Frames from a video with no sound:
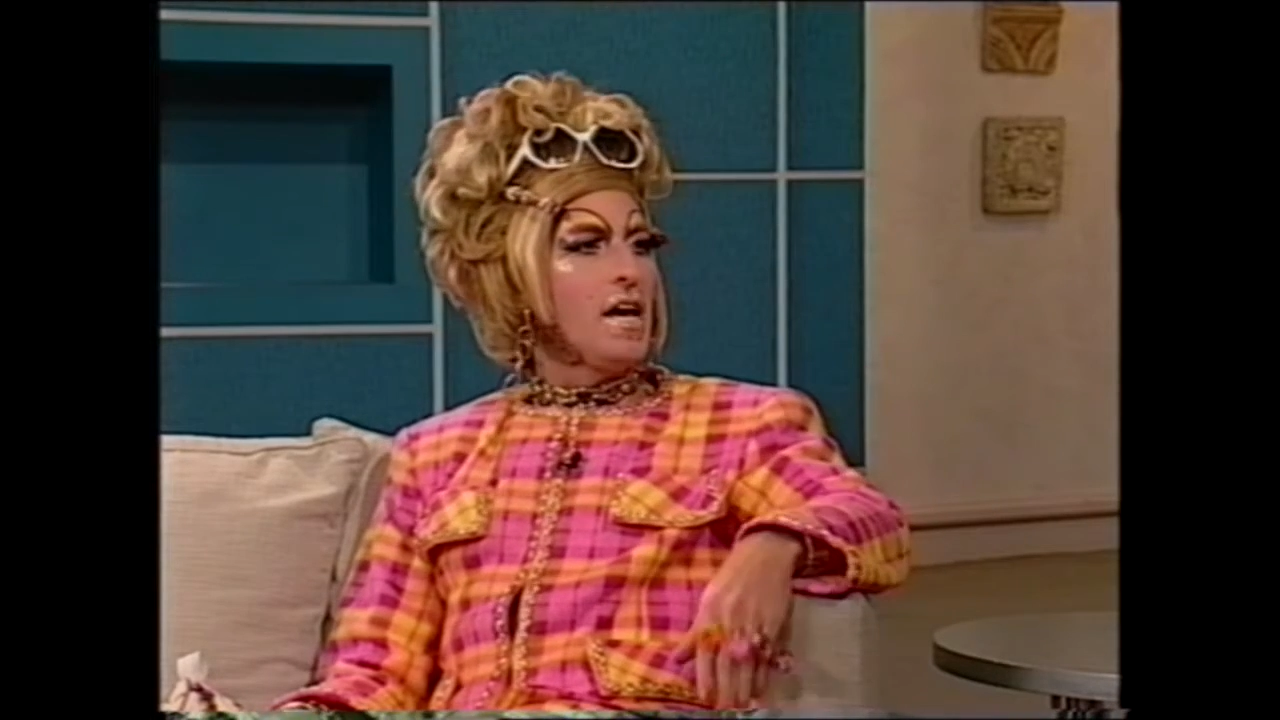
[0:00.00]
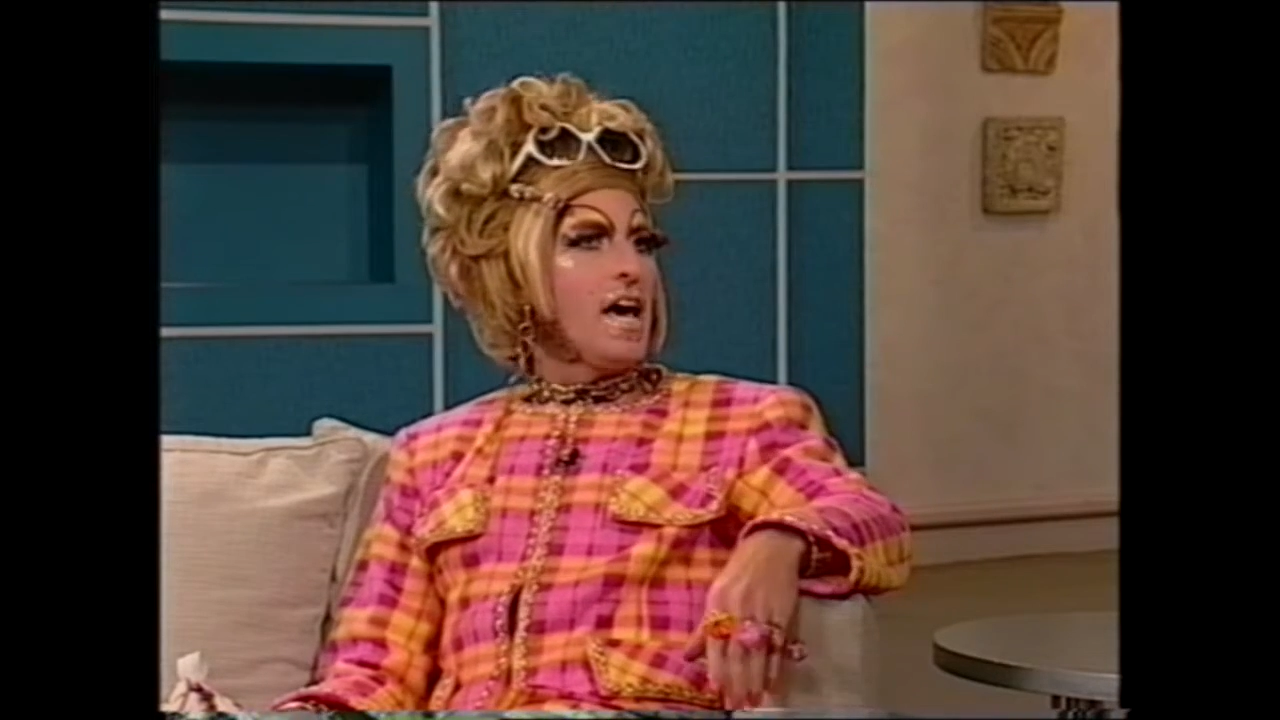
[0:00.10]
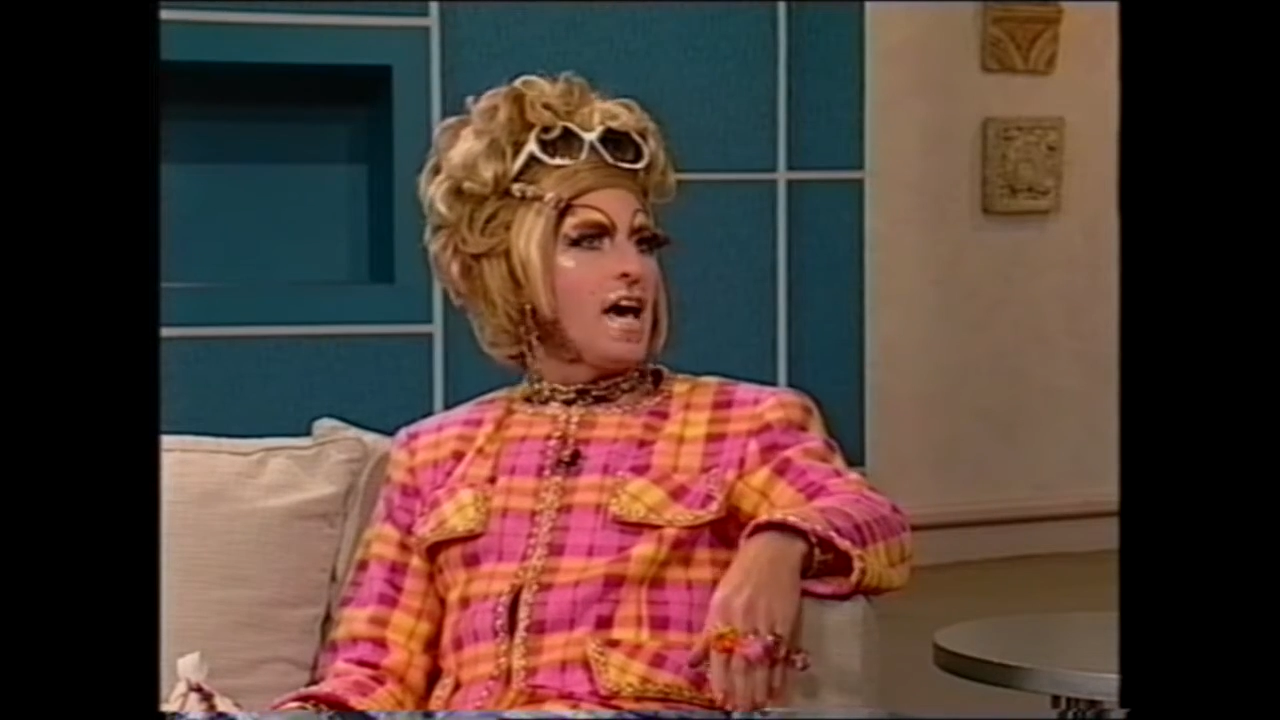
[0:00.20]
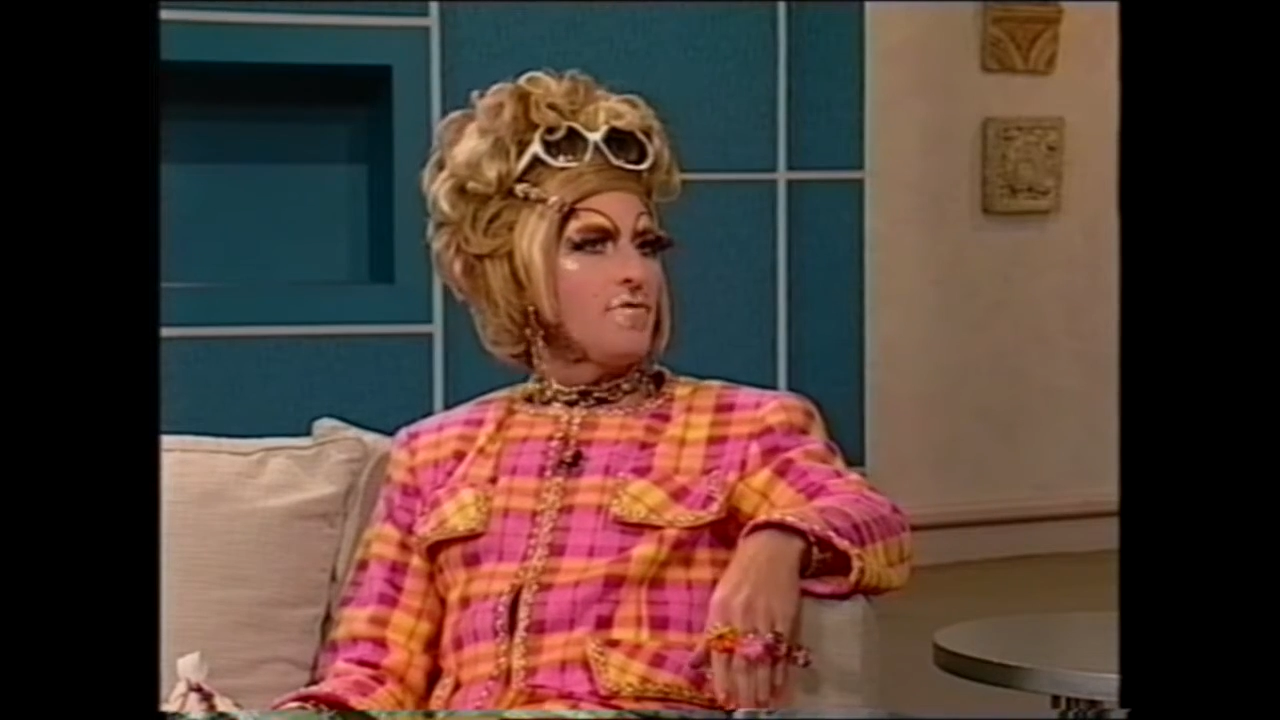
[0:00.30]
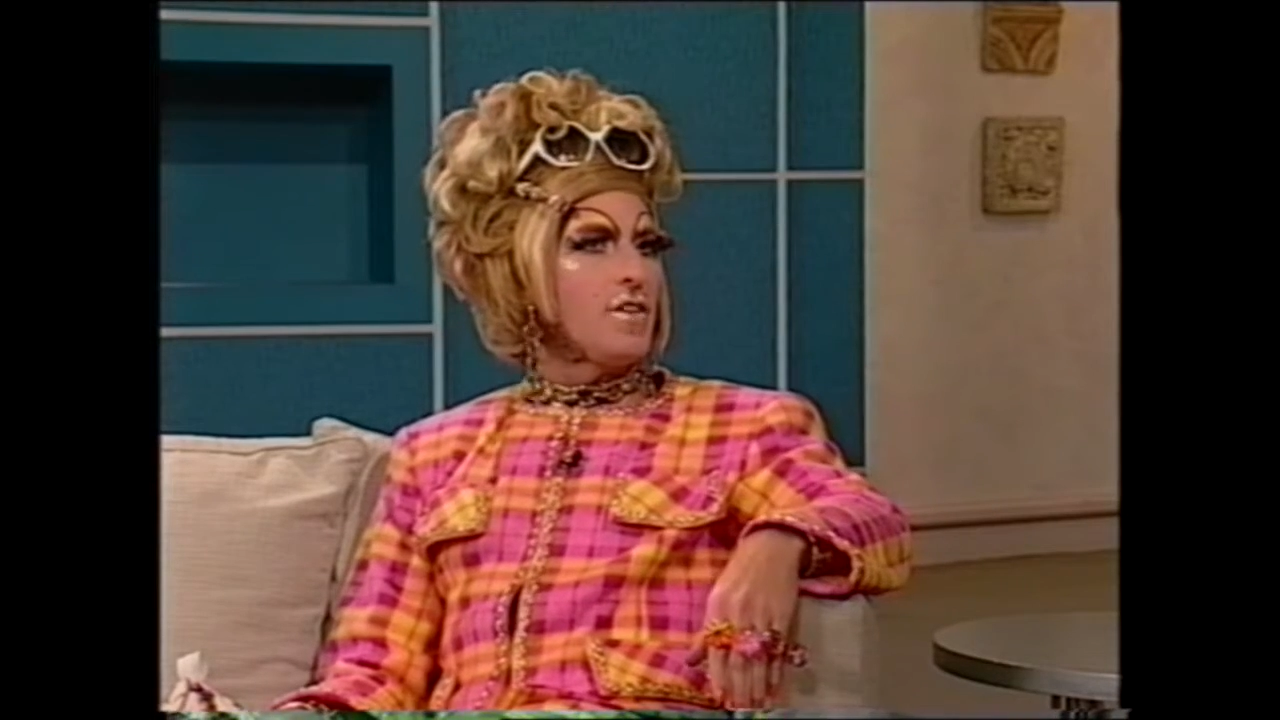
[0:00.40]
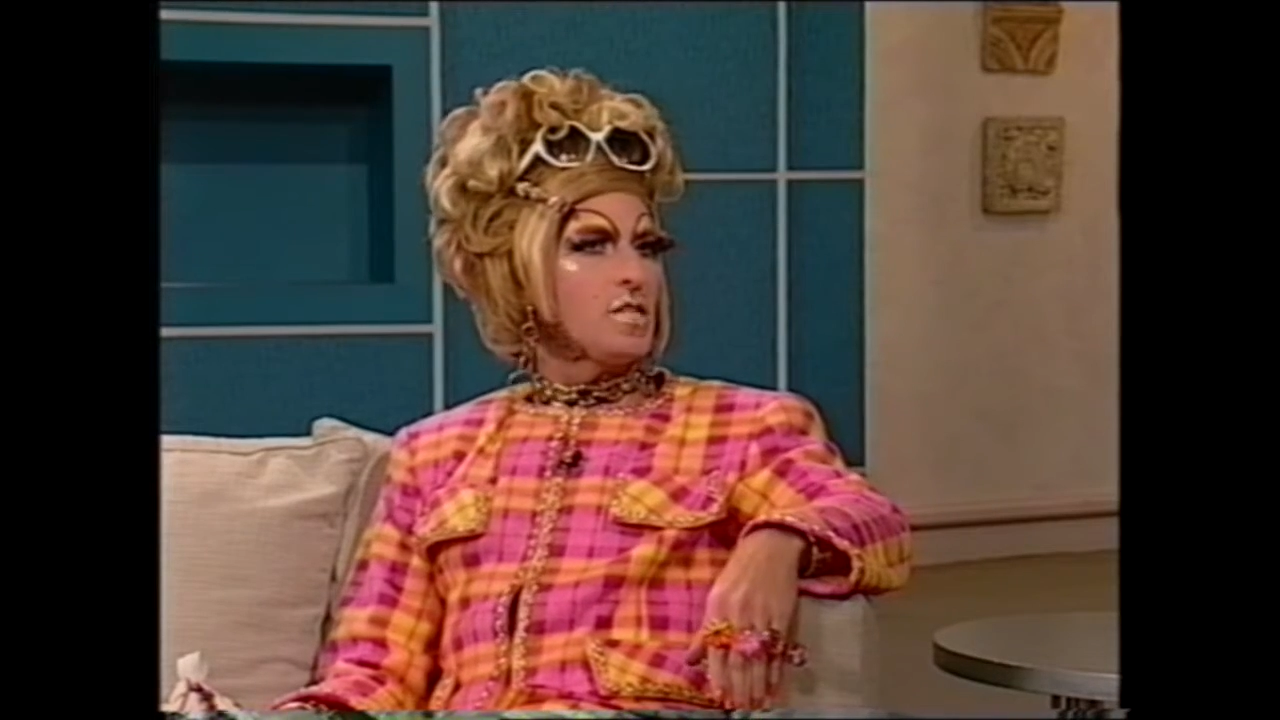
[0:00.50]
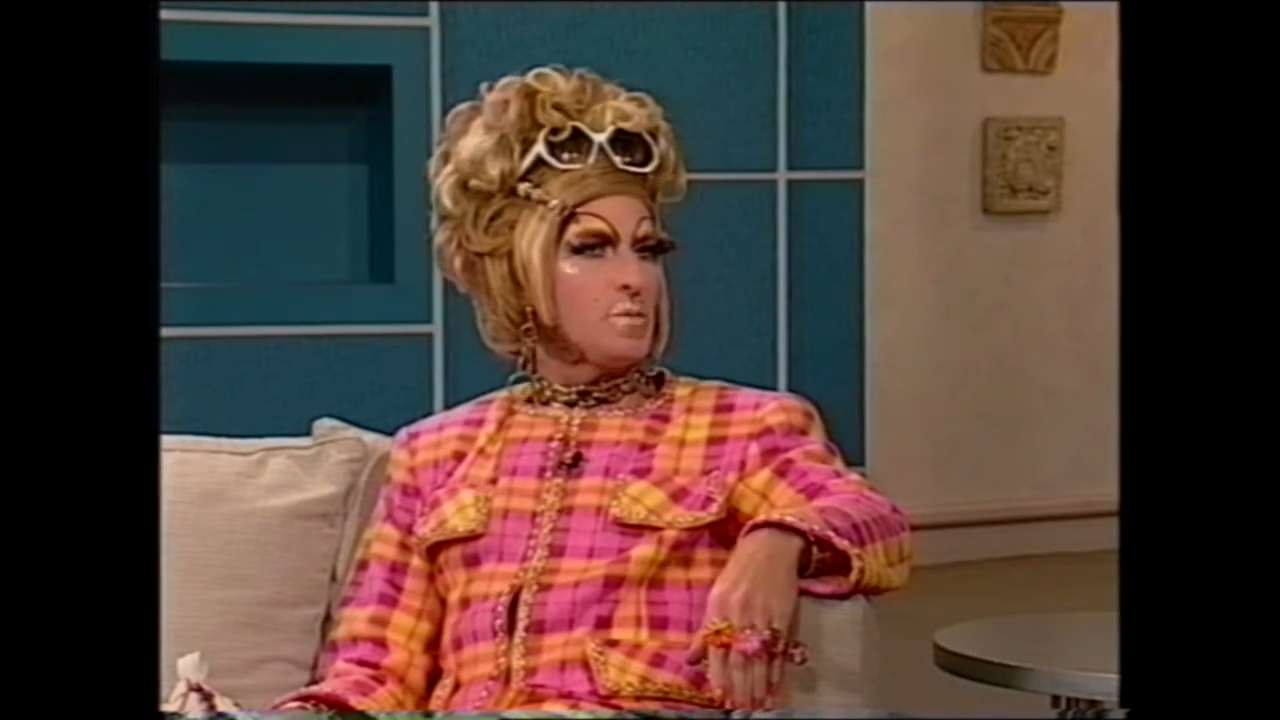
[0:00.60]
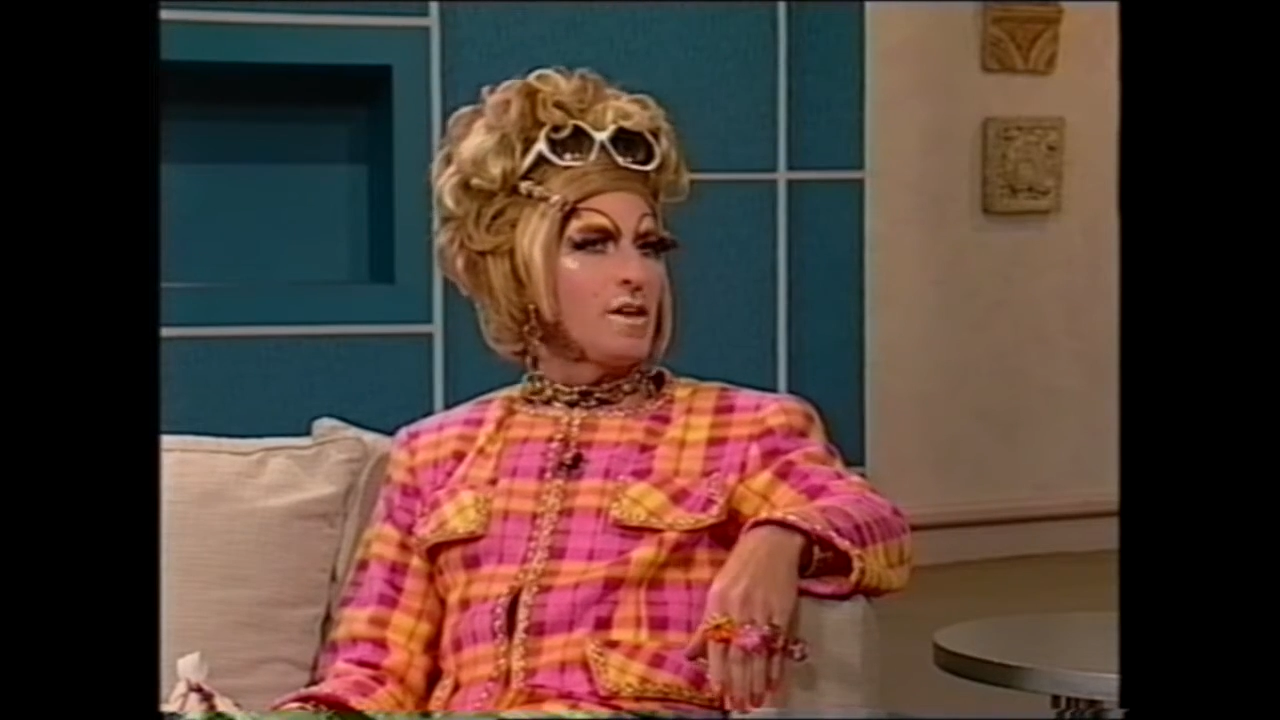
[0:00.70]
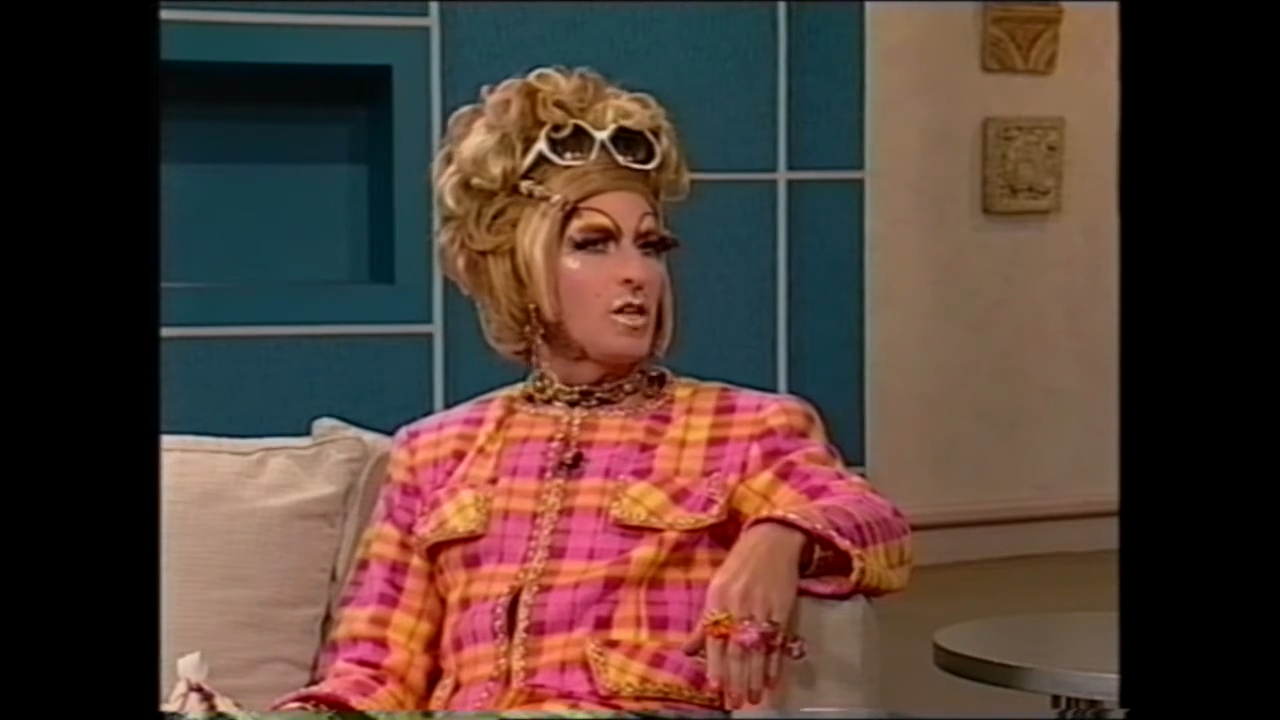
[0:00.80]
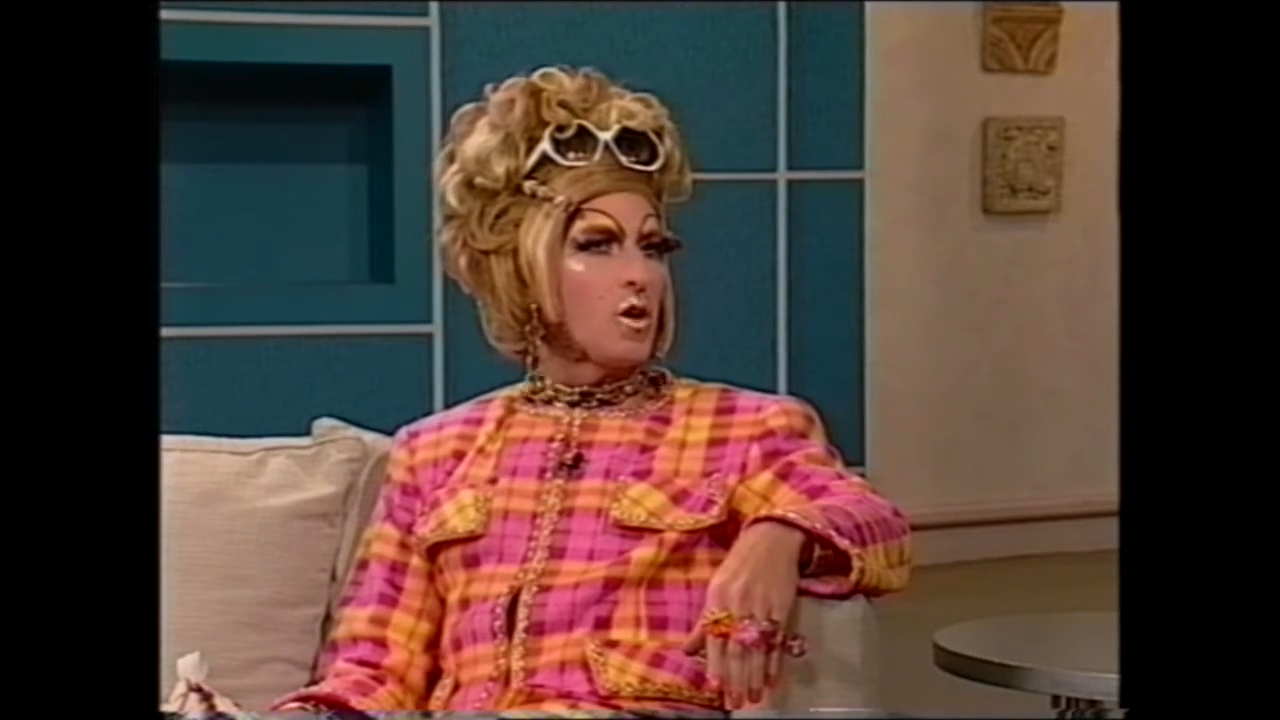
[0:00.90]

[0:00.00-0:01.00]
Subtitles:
have spent a